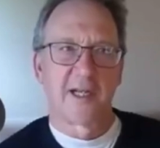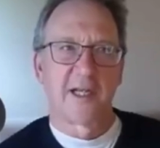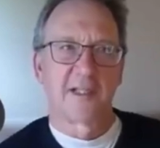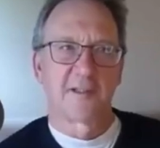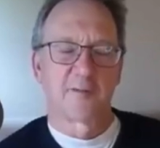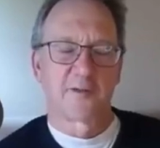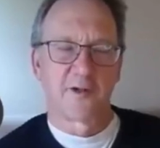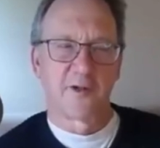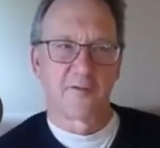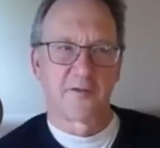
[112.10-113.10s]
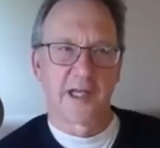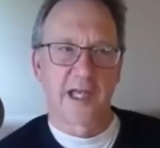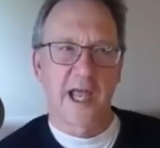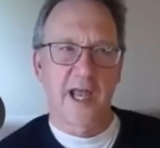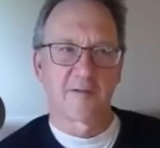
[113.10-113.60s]
to prove that
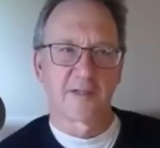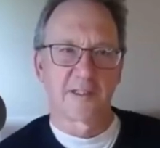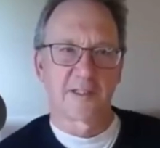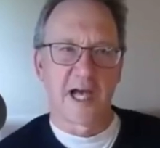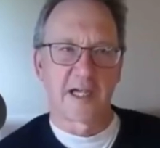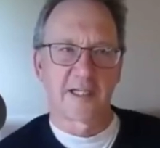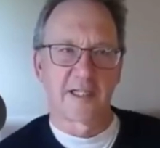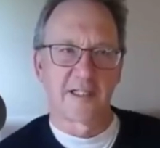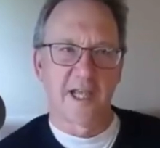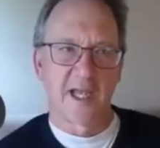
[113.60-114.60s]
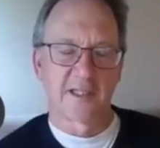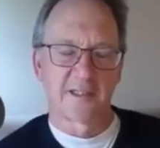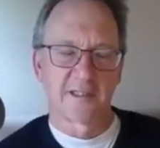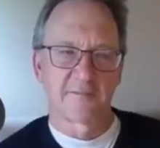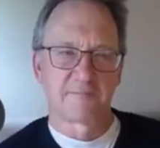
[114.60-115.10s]
hammers knock in
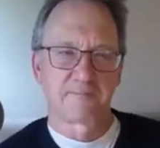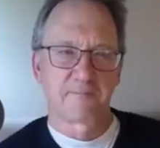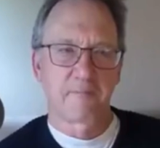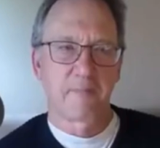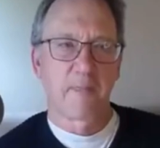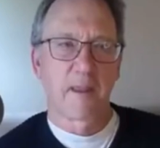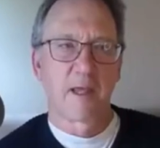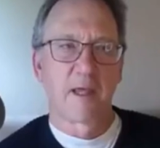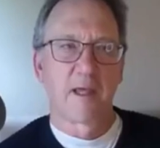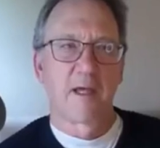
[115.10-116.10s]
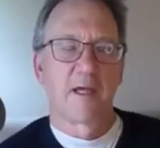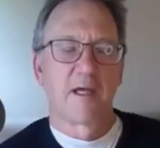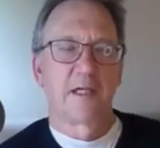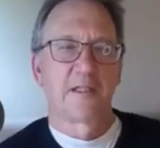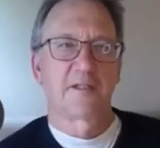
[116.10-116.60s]
nails.
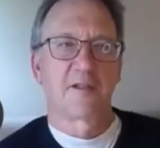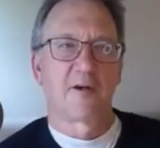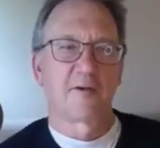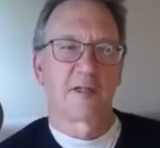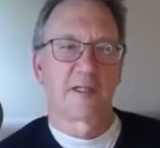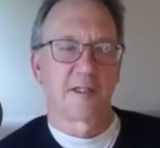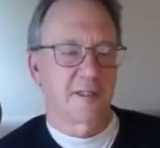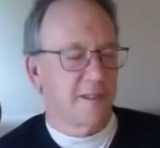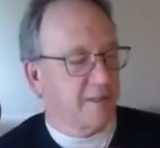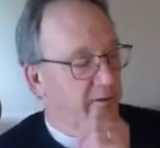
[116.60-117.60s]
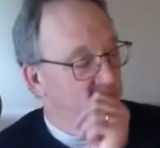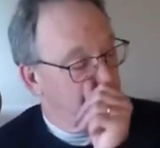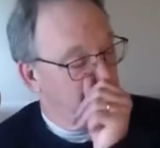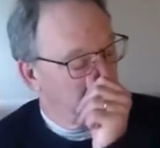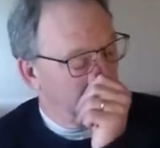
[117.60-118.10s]
So
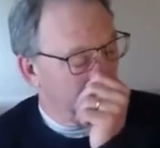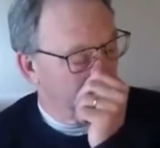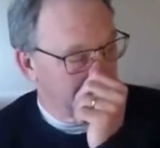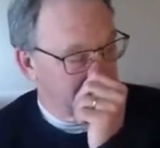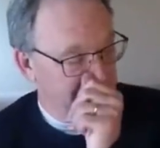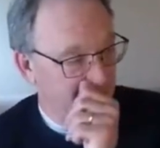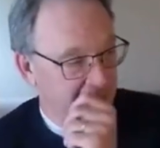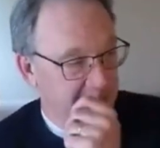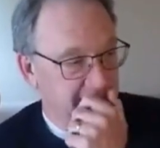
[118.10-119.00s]
the way I would start this